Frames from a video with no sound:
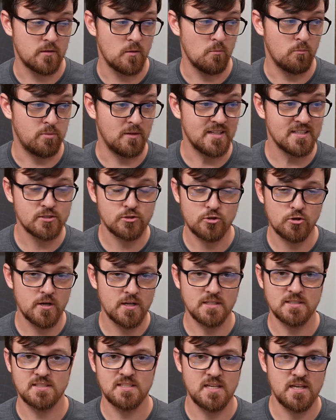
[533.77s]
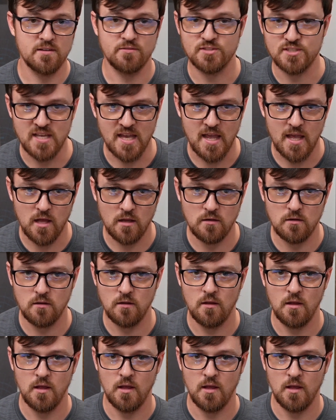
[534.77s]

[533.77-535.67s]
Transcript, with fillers: blistering sea of sand